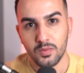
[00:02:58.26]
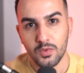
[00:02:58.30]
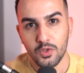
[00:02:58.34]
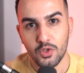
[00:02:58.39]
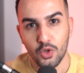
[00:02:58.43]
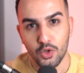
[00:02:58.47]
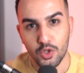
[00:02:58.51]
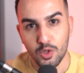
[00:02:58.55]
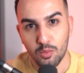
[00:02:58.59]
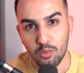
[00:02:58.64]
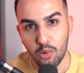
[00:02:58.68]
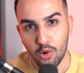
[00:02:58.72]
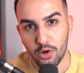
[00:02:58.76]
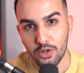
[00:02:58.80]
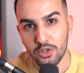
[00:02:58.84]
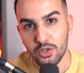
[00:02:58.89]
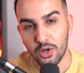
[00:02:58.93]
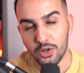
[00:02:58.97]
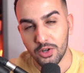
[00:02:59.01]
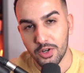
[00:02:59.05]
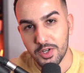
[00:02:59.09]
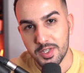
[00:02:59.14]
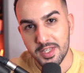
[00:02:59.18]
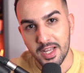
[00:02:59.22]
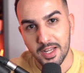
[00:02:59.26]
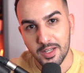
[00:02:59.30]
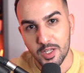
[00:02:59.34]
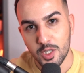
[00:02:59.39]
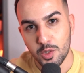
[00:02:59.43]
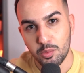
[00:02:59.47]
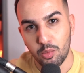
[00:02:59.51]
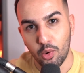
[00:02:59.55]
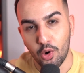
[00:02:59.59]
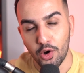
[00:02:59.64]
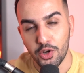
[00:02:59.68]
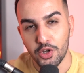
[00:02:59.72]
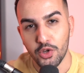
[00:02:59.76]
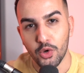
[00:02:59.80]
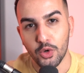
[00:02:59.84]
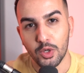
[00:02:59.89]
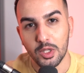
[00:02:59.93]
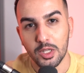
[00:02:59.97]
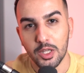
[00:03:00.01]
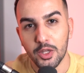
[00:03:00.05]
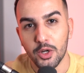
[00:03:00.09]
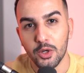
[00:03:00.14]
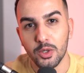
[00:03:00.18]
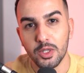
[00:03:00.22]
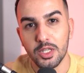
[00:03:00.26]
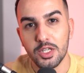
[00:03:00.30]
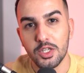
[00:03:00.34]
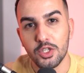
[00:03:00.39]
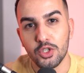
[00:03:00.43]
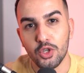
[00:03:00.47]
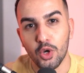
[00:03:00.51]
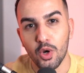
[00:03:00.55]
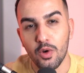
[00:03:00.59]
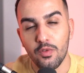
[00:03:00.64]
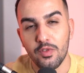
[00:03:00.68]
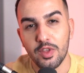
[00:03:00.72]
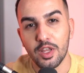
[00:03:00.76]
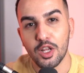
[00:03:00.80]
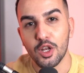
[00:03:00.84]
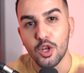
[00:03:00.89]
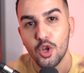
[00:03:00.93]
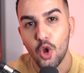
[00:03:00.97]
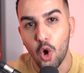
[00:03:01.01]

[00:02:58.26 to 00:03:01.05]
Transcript: So it's important to understand this point. You're literally serving